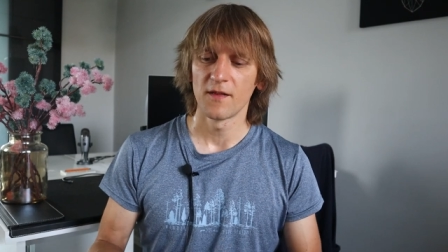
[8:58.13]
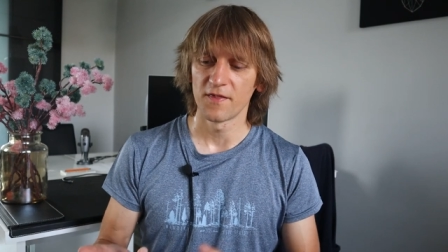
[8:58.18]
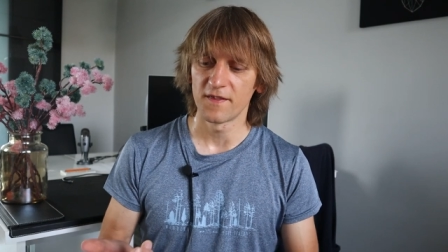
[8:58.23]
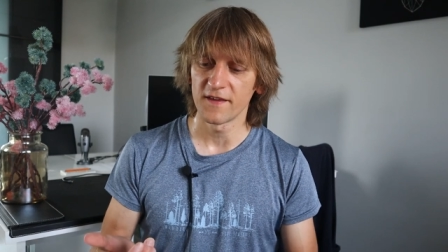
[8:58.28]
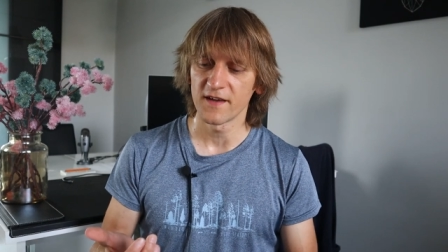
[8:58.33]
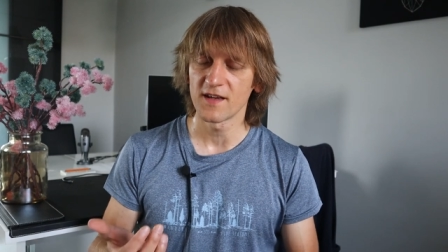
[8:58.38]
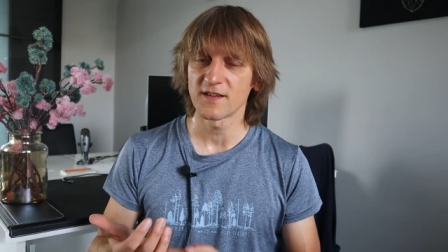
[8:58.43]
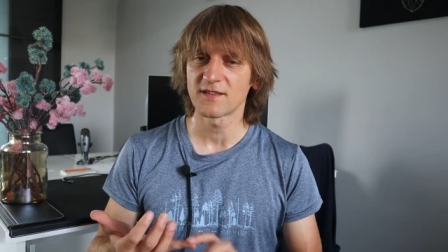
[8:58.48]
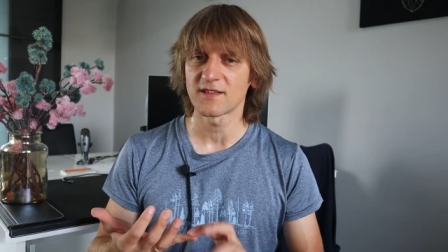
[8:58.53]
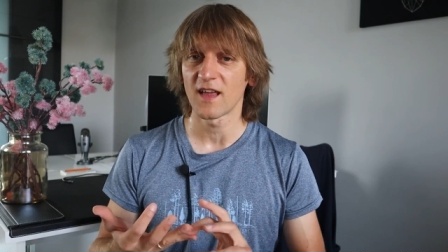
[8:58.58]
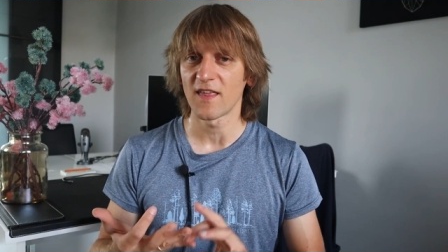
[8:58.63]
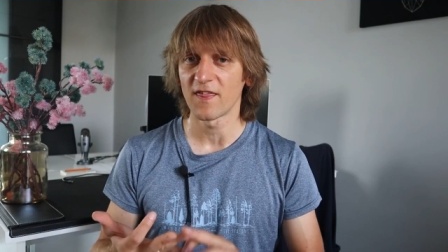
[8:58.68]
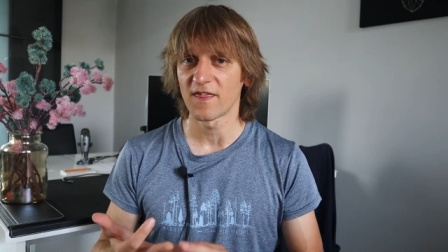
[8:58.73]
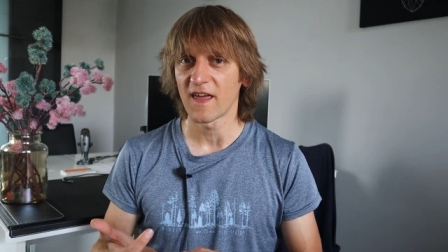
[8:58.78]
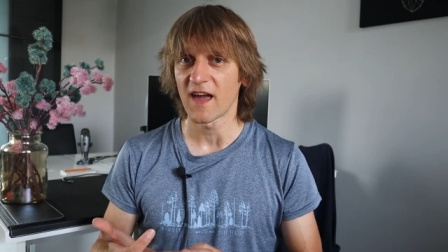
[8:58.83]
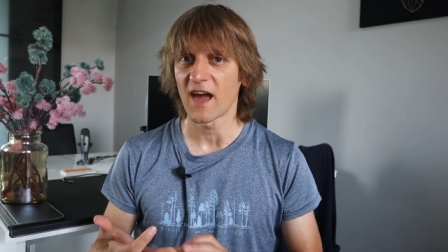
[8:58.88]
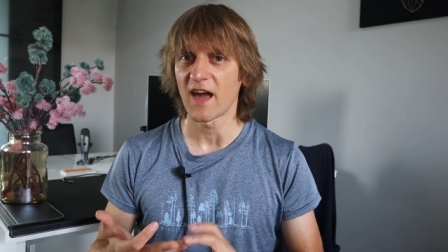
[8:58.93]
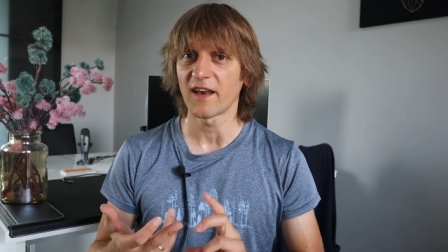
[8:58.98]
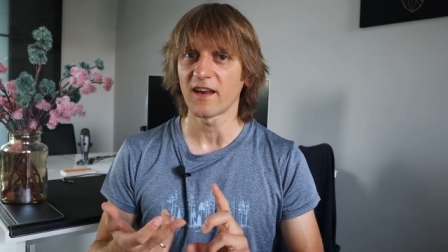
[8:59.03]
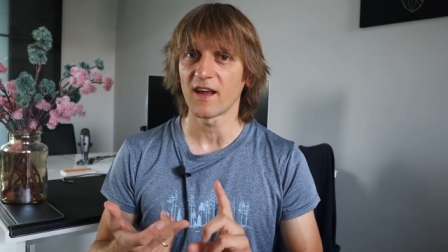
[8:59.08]
this and
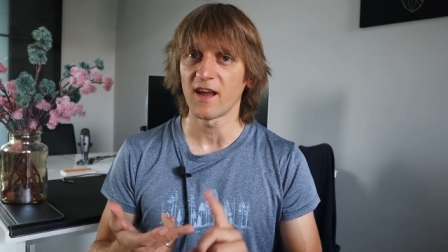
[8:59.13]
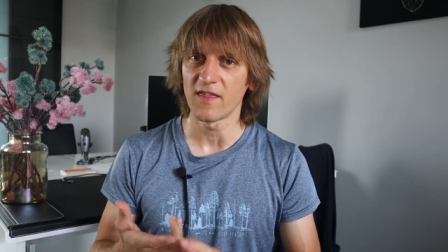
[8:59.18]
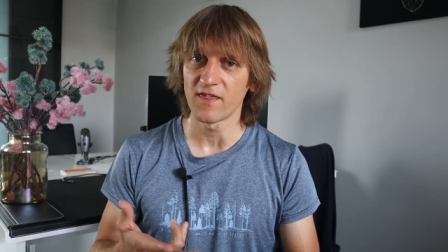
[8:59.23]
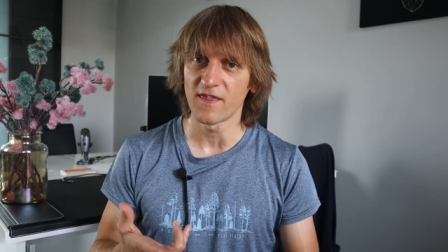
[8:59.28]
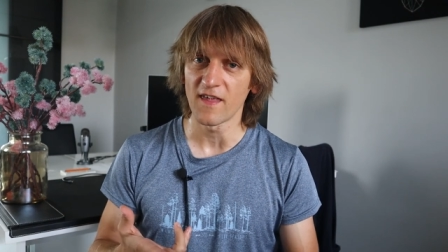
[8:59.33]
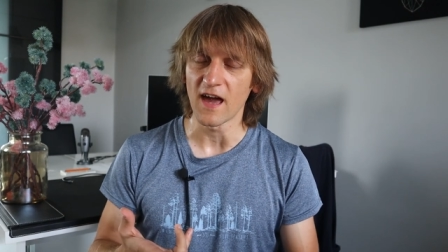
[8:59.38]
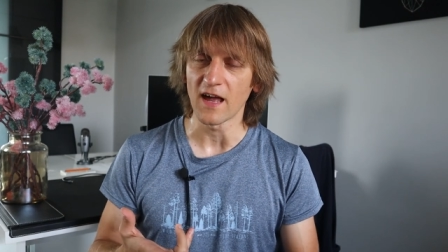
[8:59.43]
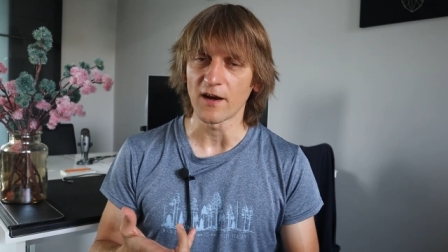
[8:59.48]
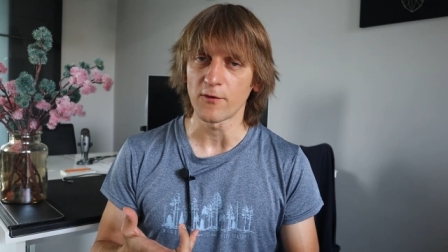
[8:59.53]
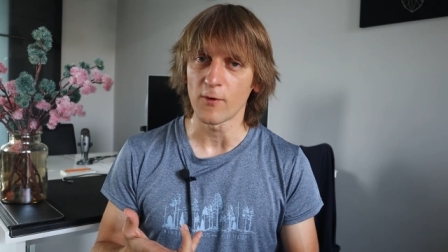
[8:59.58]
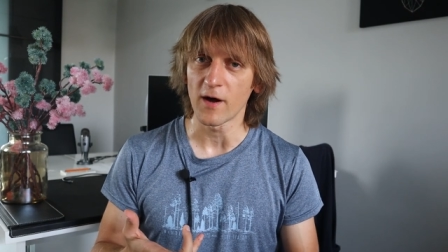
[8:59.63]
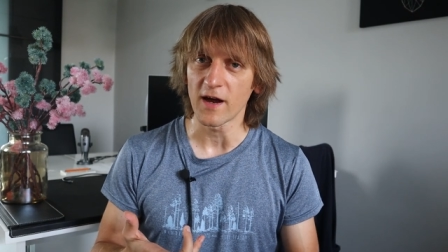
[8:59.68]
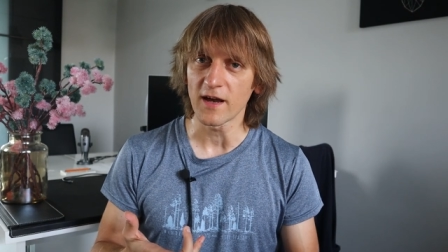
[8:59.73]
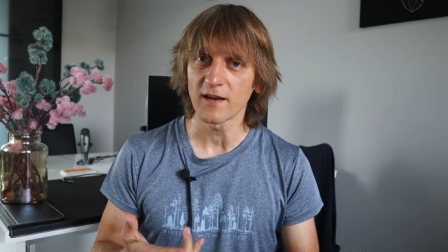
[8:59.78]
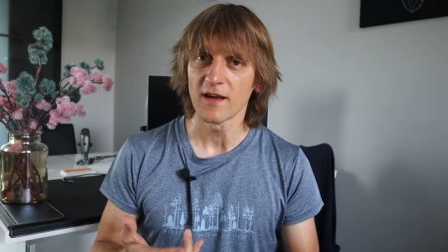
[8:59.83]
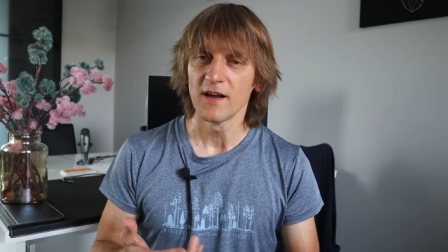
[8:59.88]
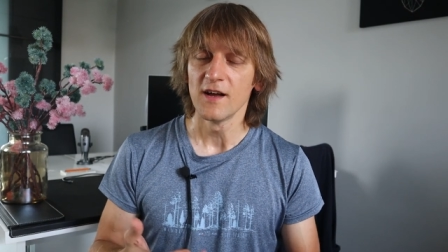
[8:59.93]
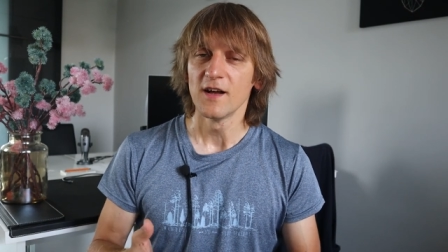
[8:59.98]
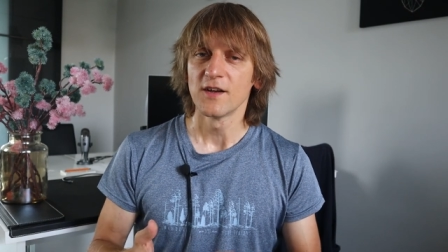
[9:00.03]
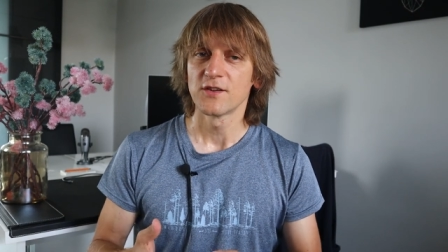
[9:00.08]
that and that,
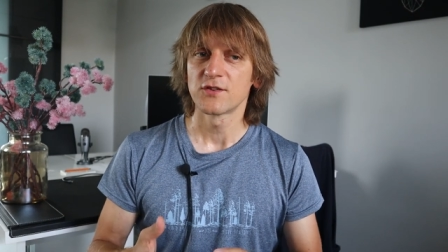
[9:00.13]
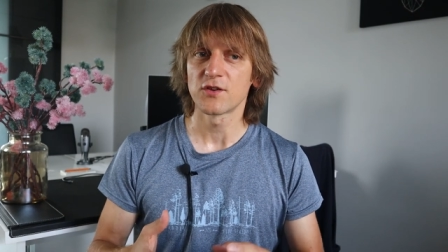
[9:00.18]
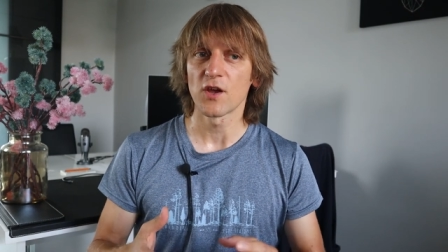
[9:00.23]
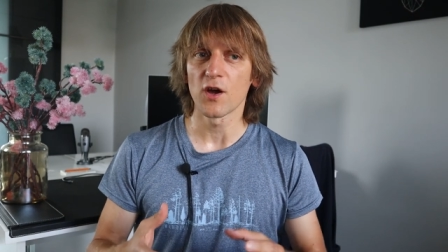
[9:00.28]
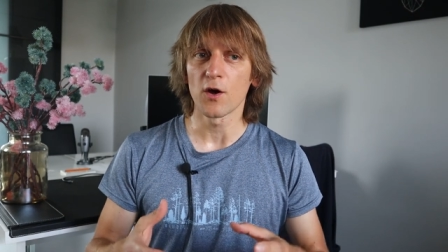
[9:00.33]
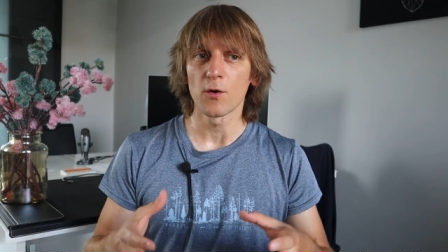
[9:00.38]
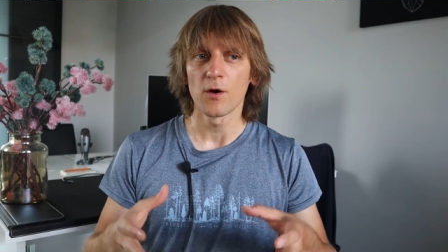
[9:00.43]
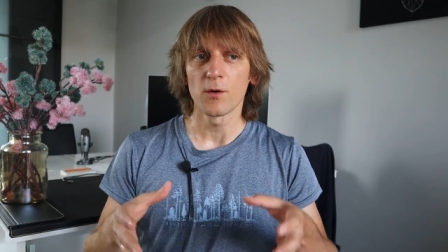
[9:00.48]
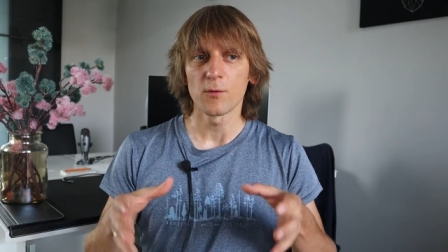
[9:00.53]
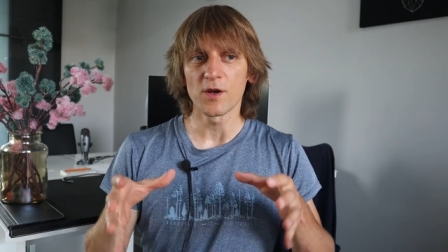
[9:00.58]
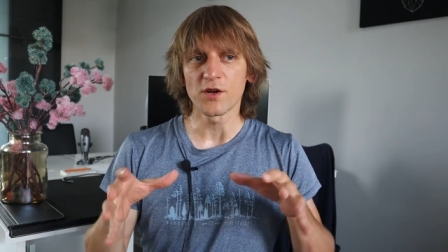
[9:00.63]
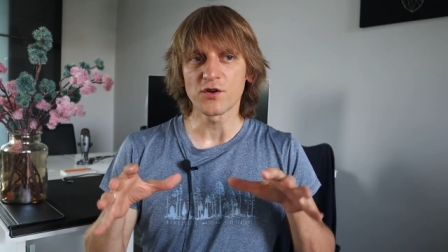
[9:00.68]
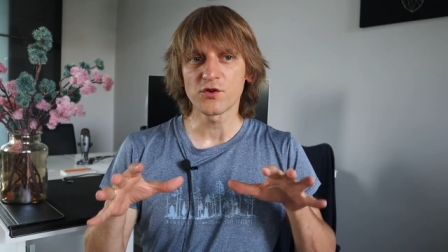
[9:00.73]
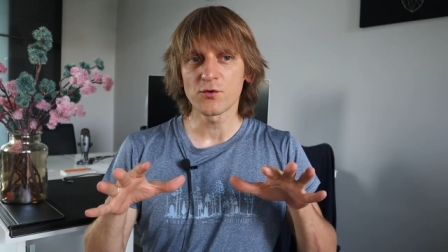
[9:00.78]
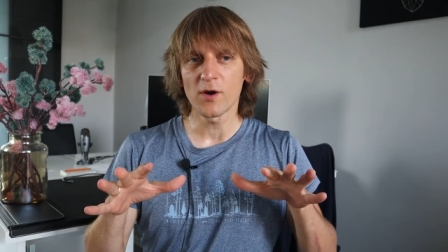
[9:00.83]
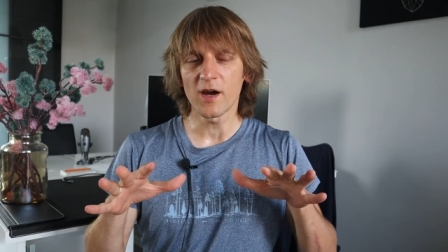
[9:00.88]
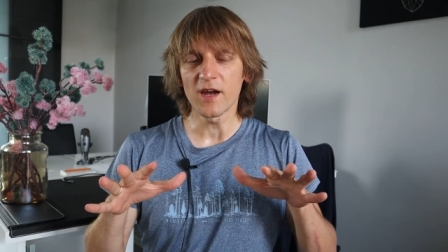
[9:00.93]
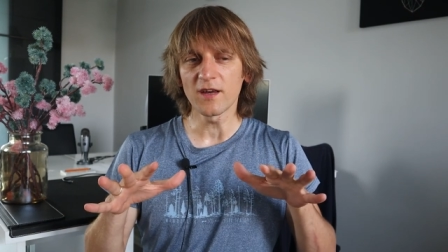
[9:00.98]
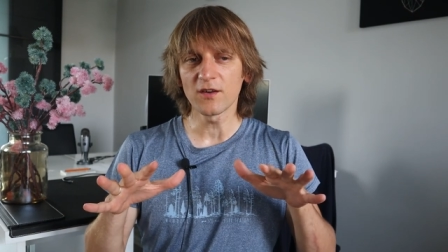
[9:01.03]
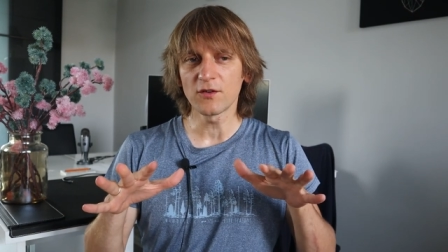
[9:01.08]
right? So we are
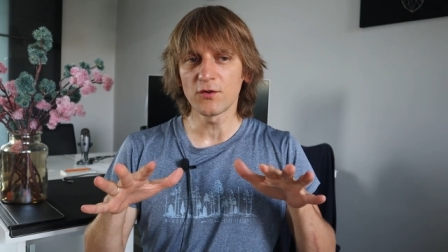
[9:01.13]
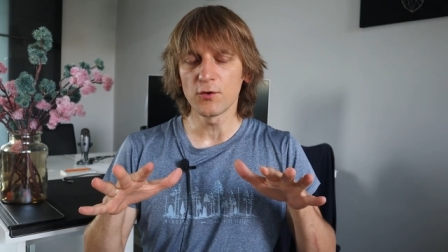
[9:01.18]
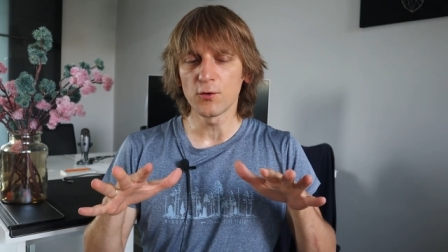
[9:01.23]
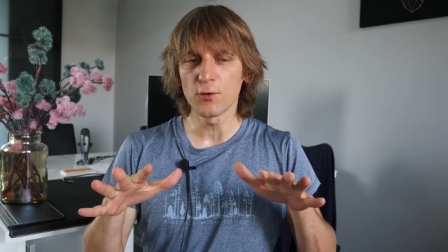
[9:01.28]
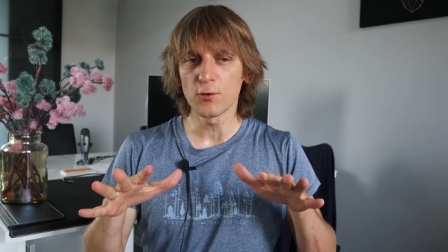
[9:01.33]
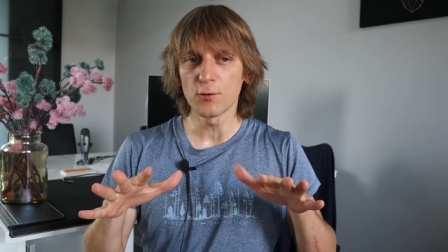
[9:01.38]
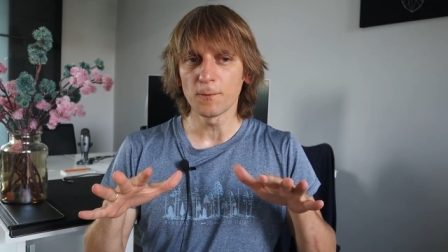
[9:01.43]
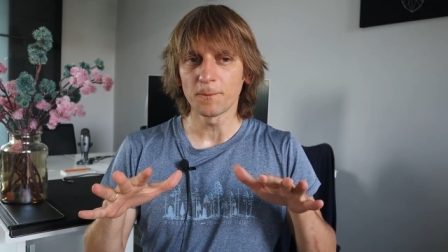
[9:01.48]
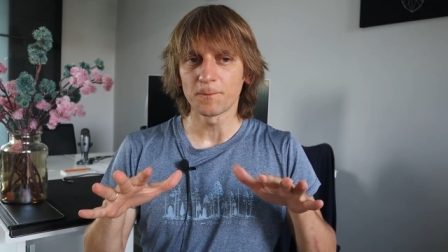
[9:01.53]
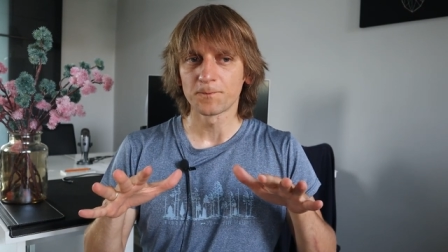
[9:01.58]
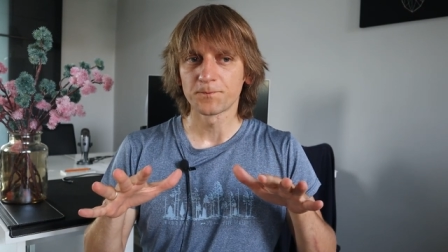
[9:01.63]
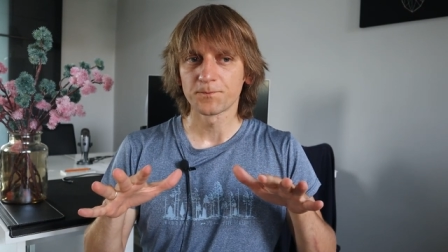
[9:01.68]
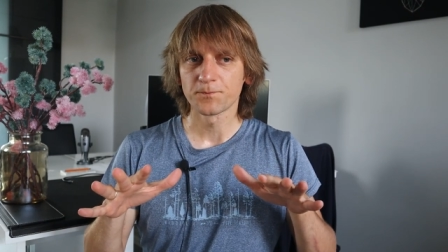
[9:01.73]
trying to